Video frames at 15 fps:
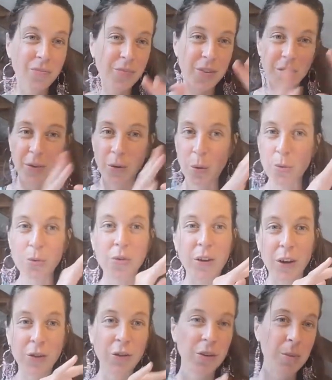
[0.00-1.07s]
there's a whole
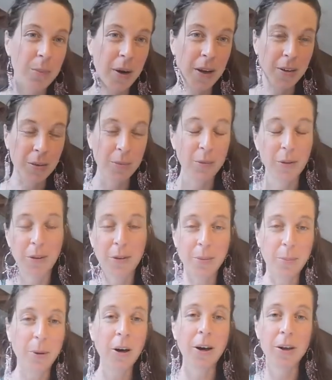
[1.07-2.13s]
section about the
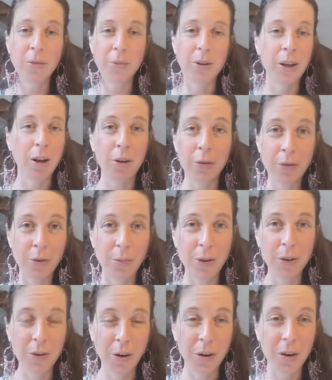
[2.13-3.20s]
part of me that loves to
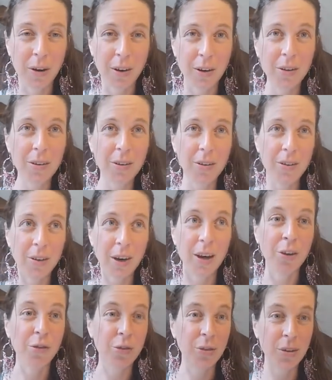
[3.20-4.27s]
be organized. I
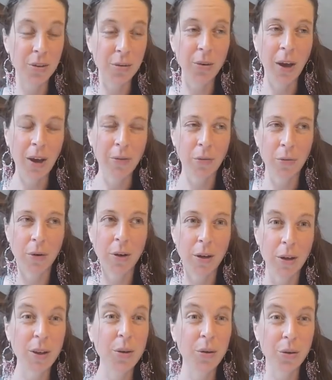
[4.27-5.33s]
actually do have a
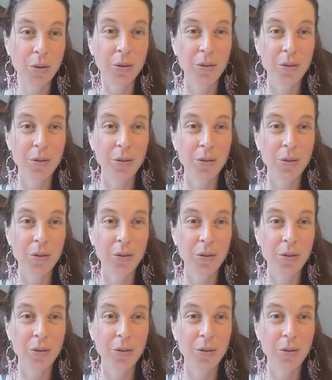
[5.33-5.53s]
really good